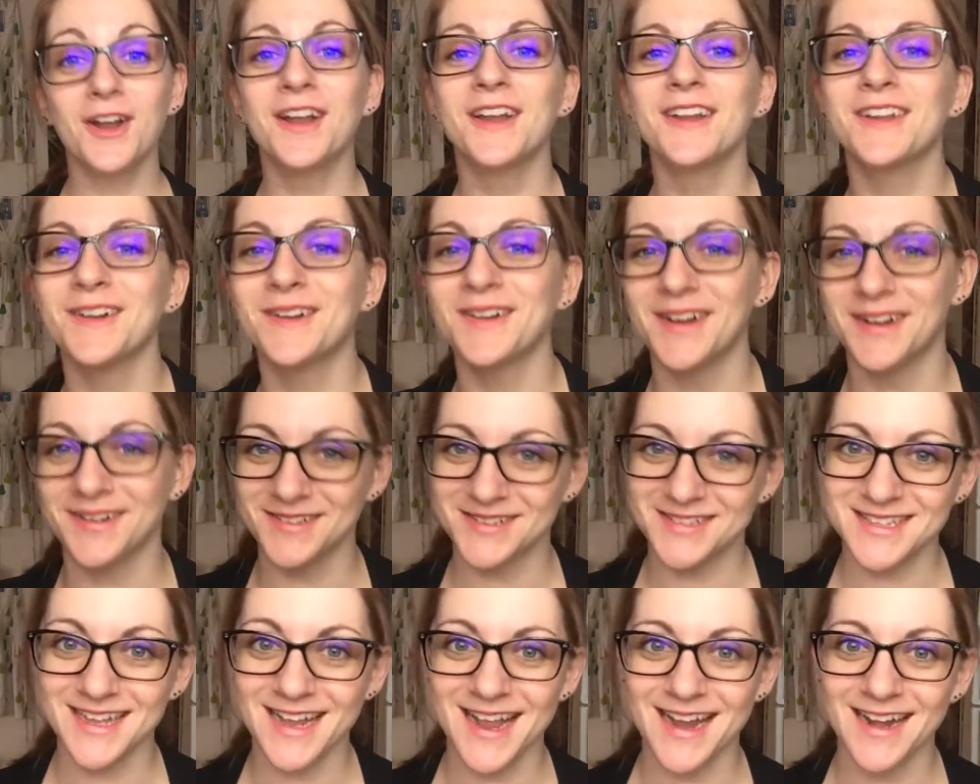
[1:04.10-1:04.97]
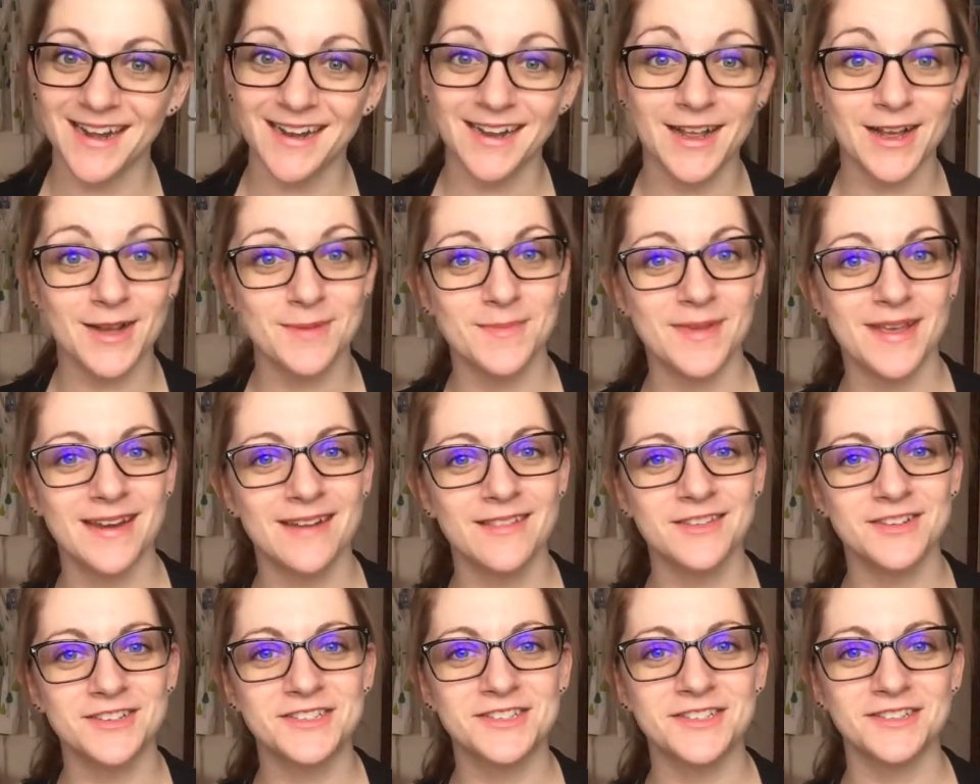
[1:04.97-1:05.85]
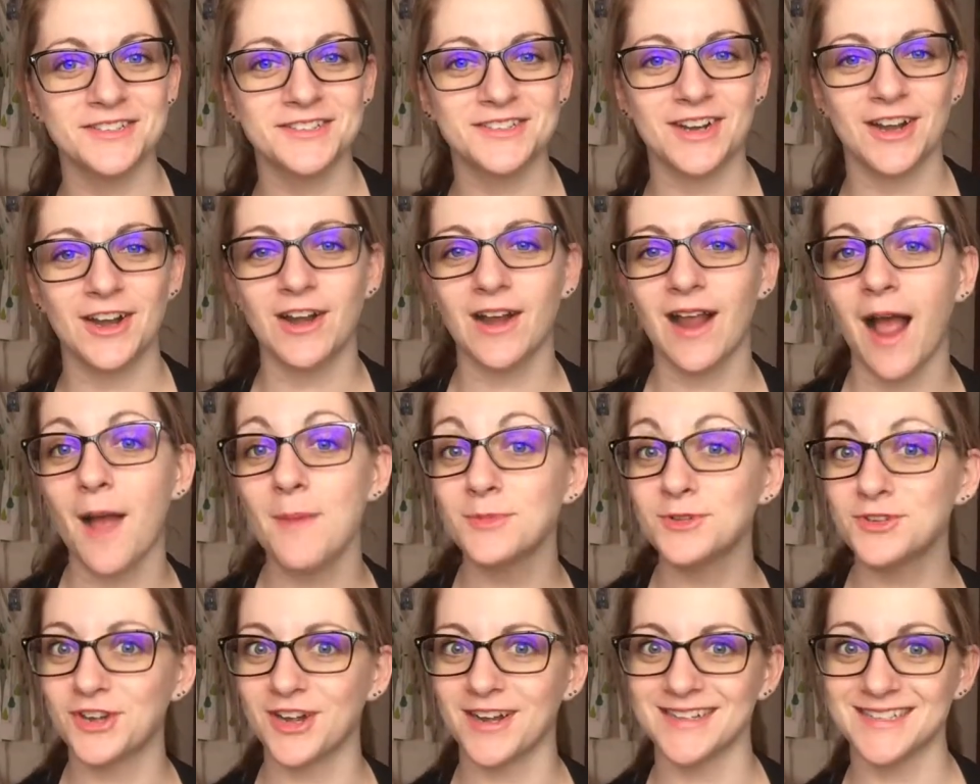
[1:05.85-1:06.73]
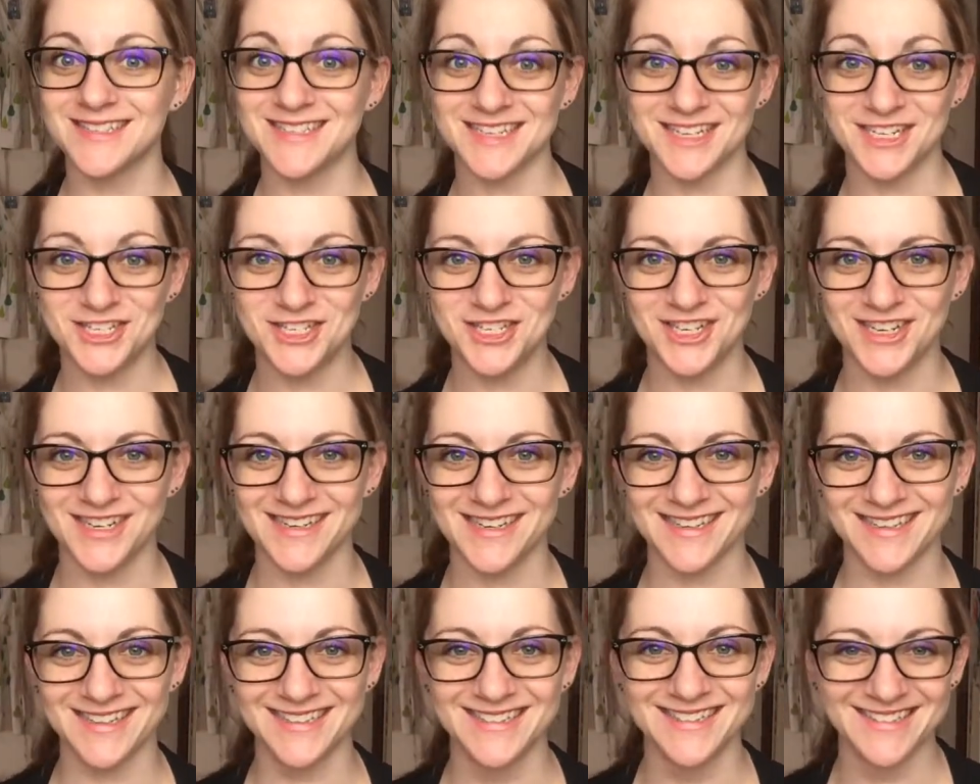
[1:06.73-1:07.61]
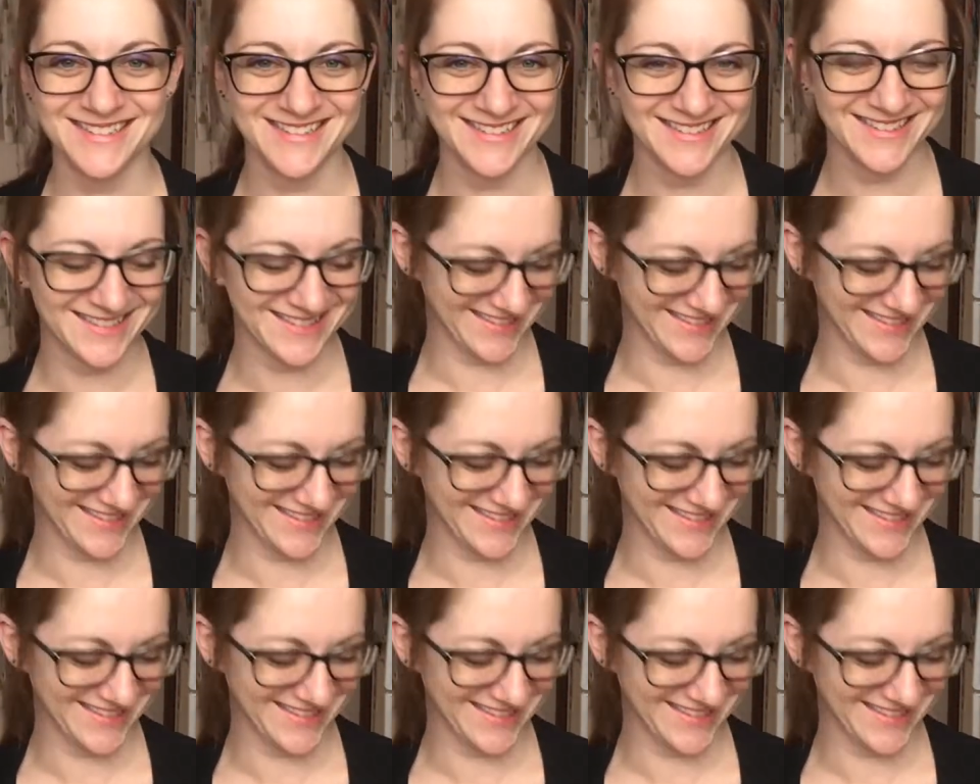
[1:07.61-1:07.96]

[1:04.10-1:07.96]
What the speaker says: I go outside, I come in and they're still dark, I'm transitioning.